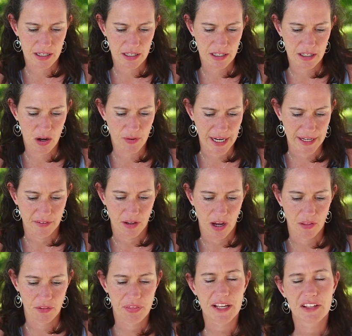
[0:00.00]
Okay,
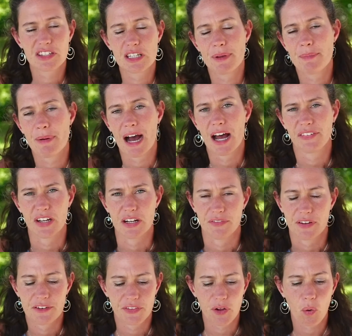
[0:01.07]
other things to be positive.
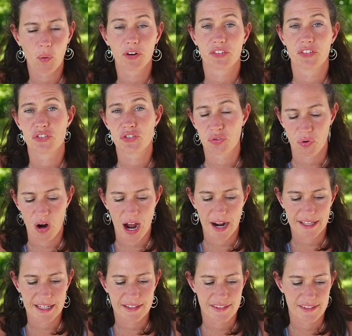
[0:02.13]
If the horse is
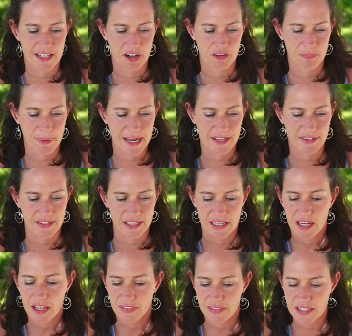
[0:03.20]
trotty instead of pacey,
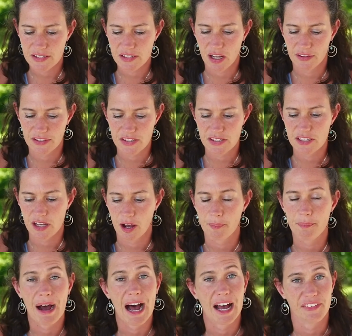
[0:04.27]
this is a
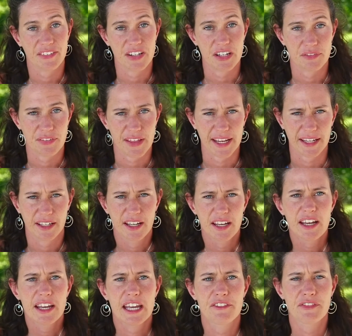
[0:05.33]
positive thing.
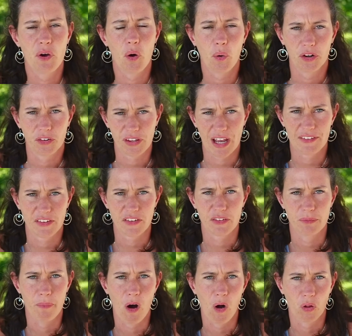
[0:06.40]
If the horse has a
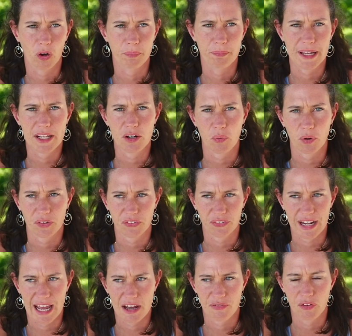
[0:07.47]
smaller bit or a
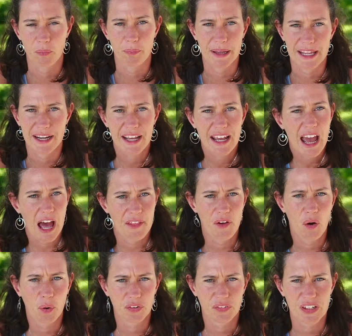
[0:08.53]
snaffle bit and the
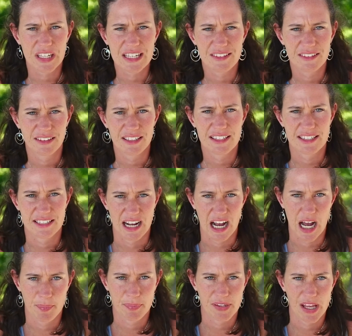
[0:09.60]
horse easily
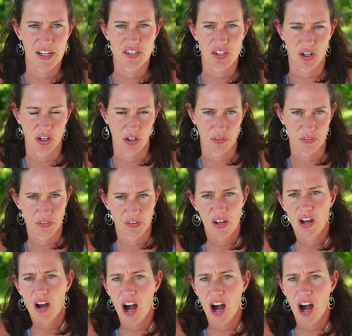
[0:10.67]
stops and turns, a